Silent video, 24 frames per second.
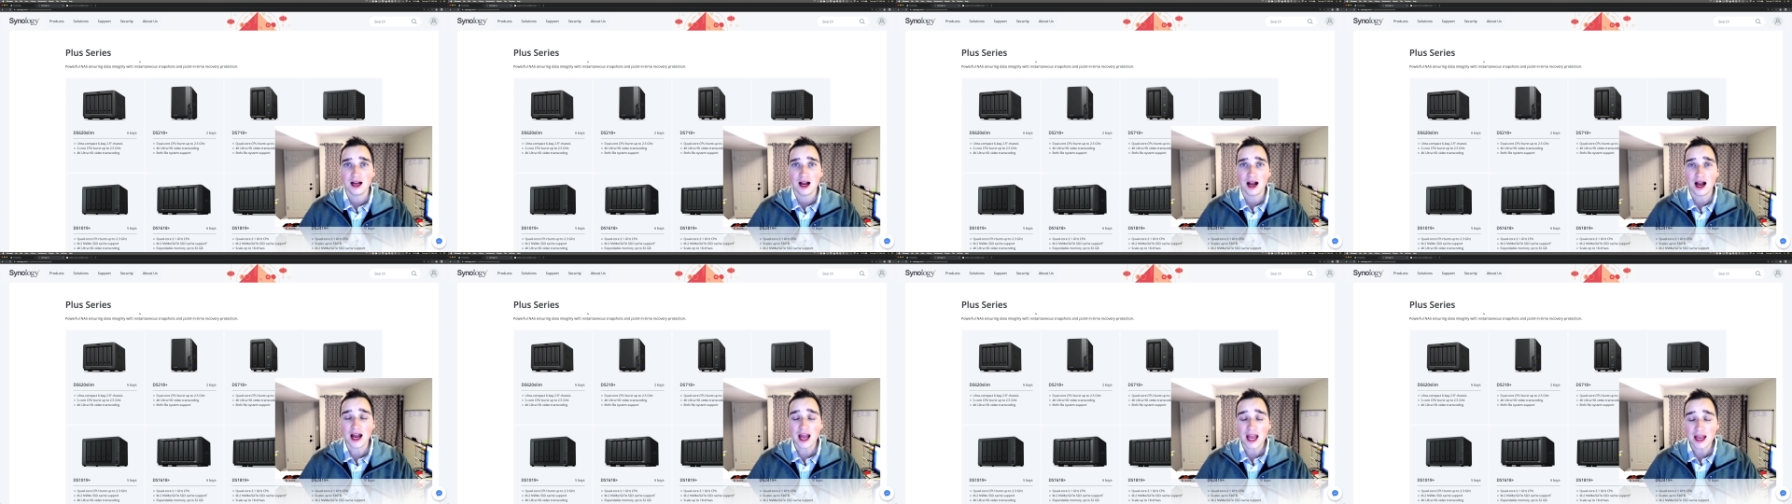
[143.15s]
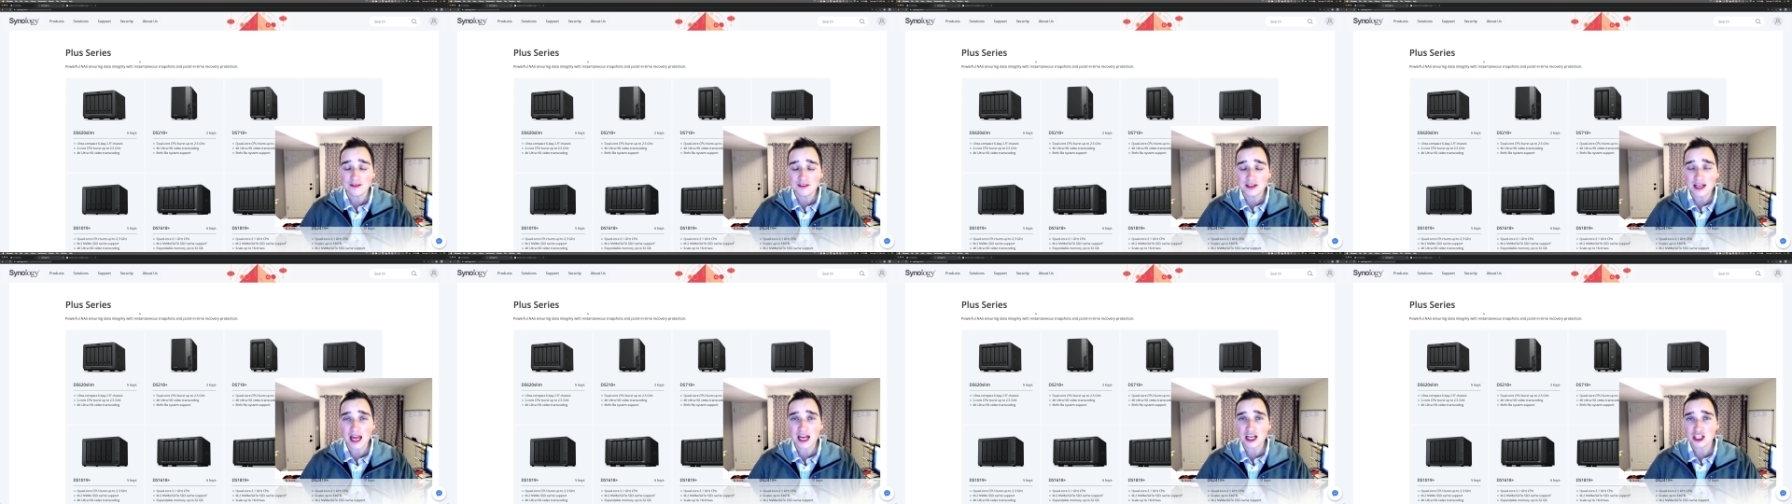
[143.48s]
I
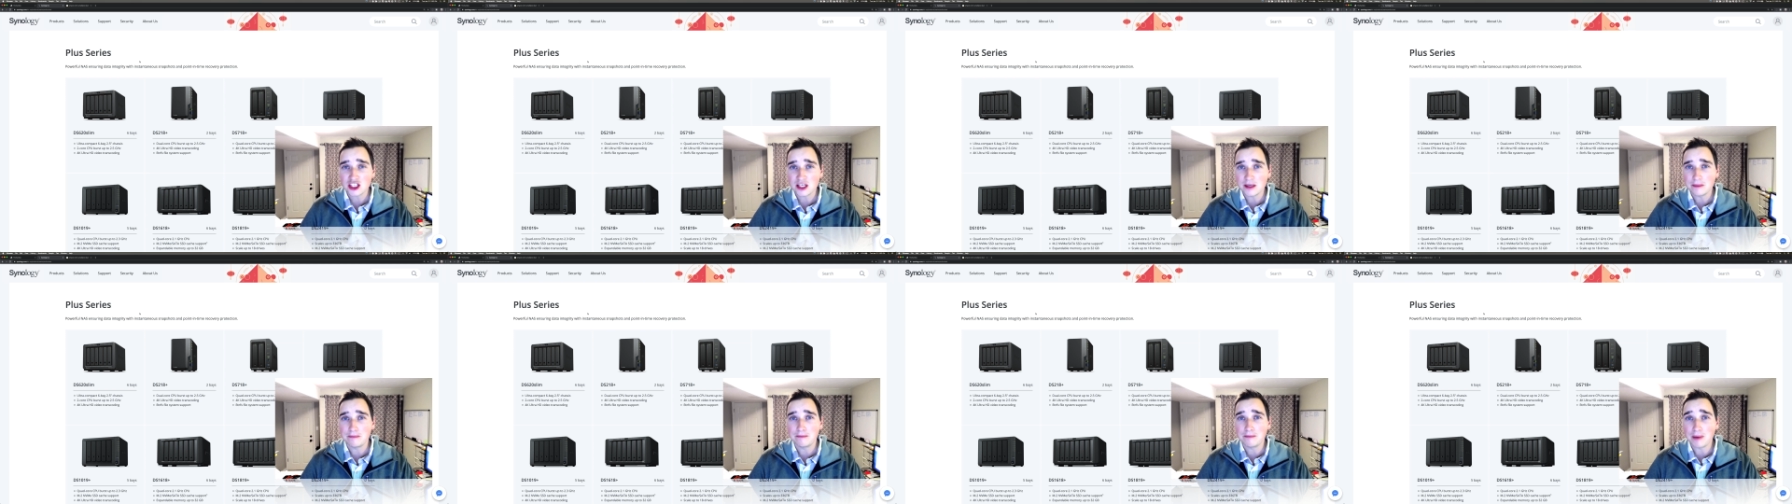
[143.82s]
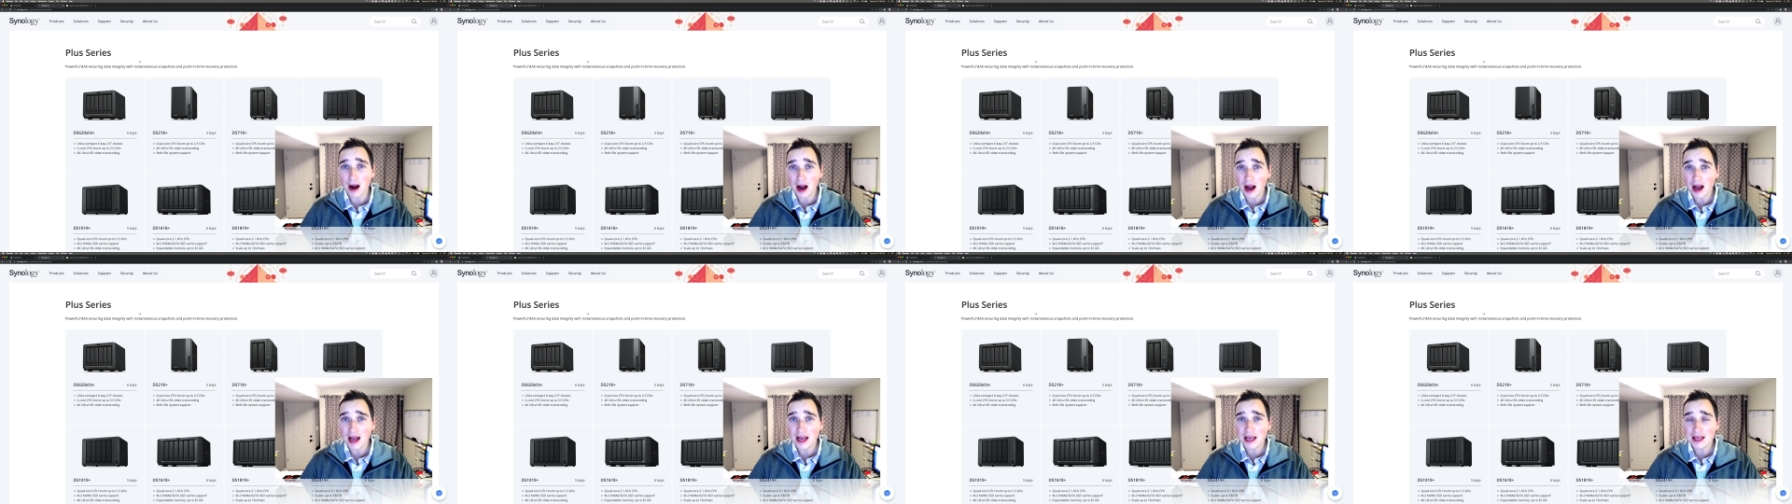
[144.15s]
have to actually
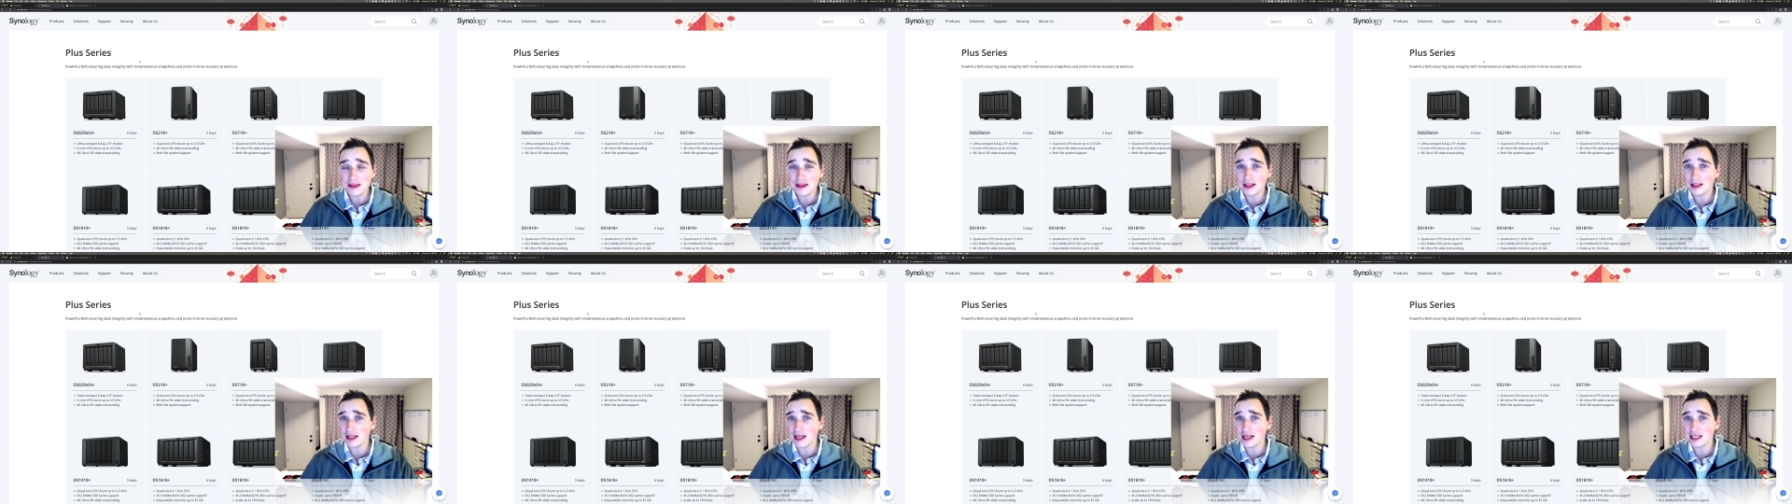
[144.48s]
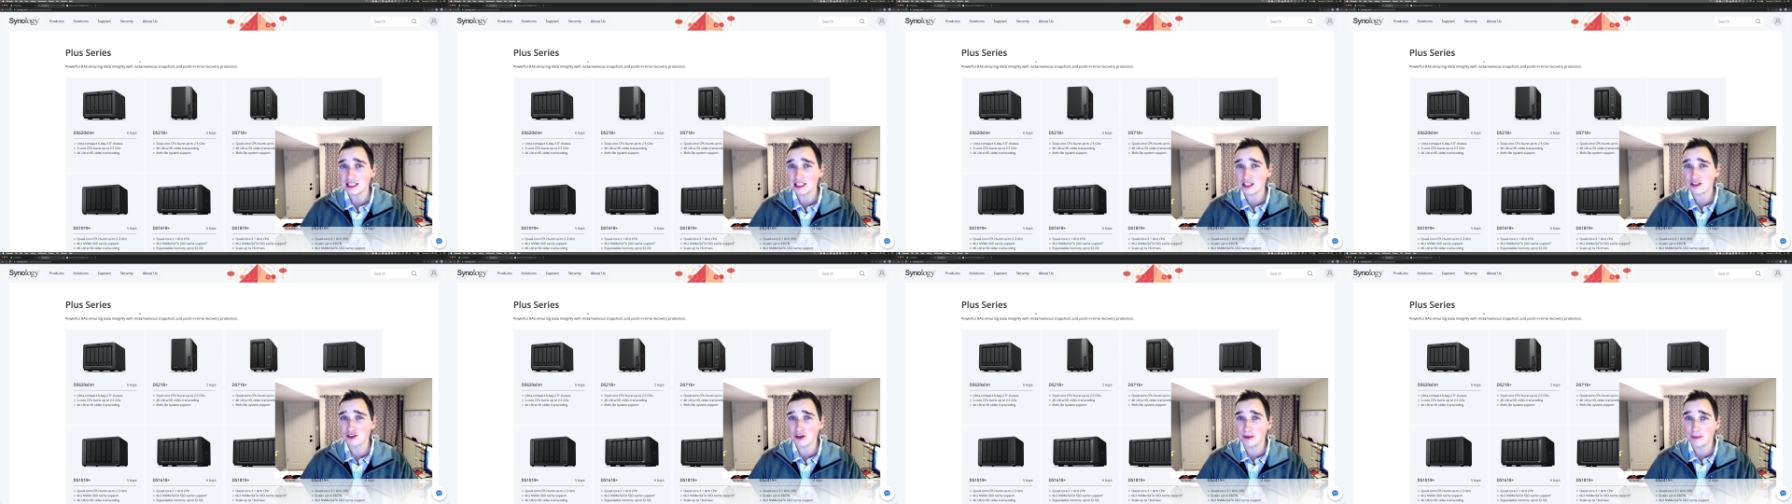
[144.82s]
buy the
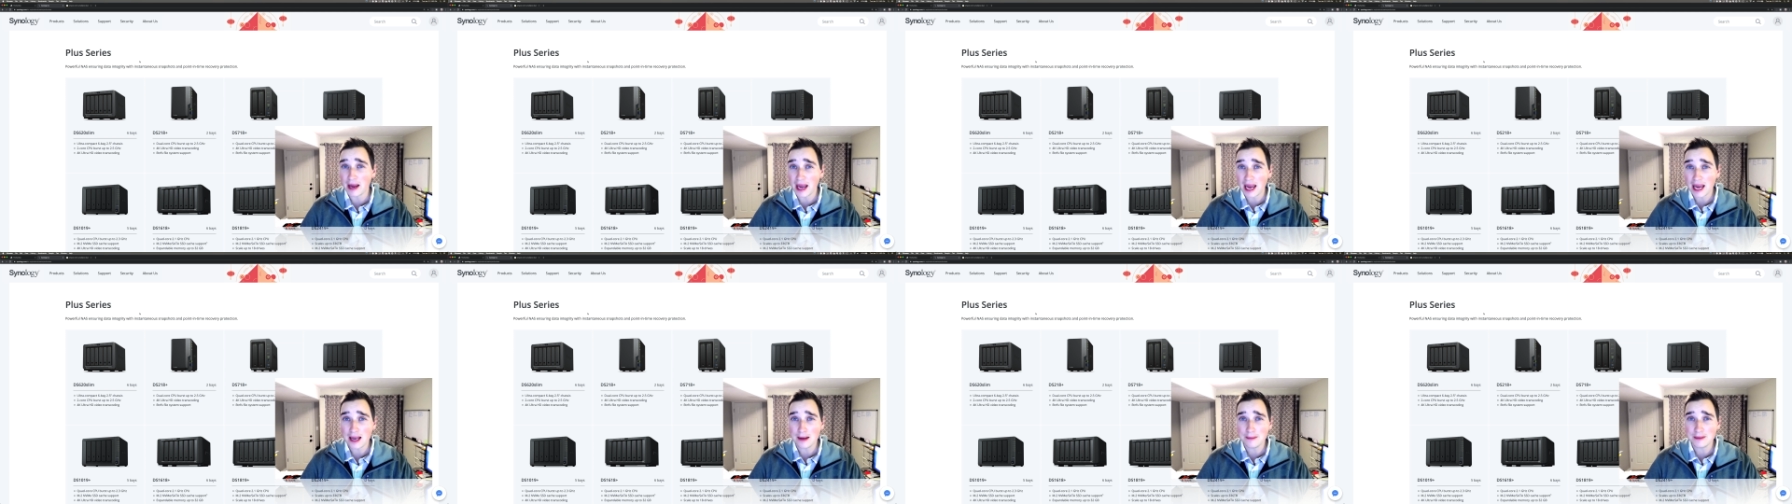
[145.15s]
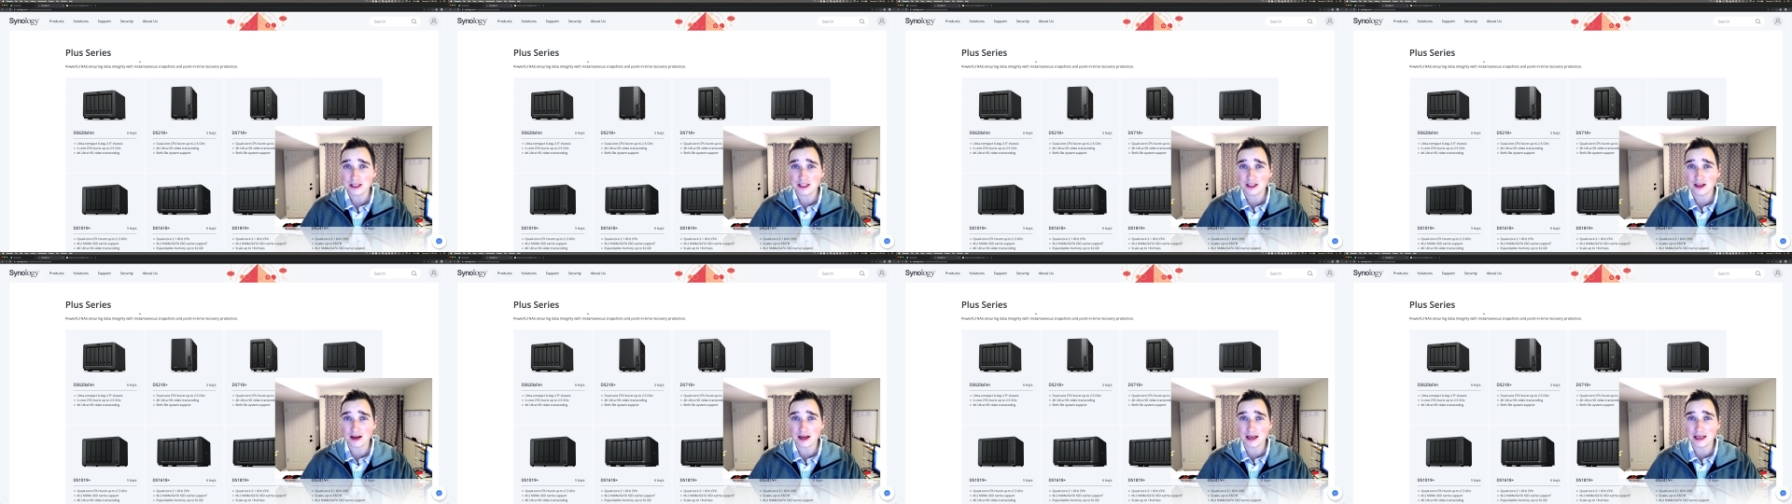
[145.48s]
license from
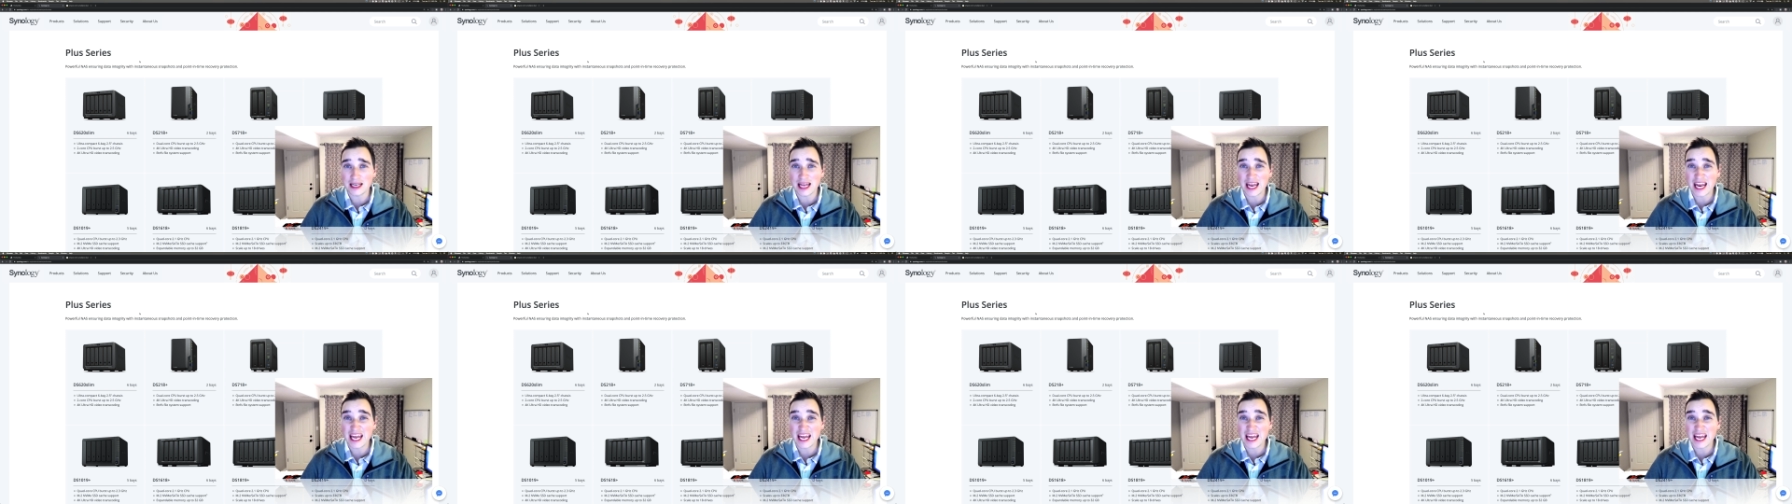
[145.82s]
Amazon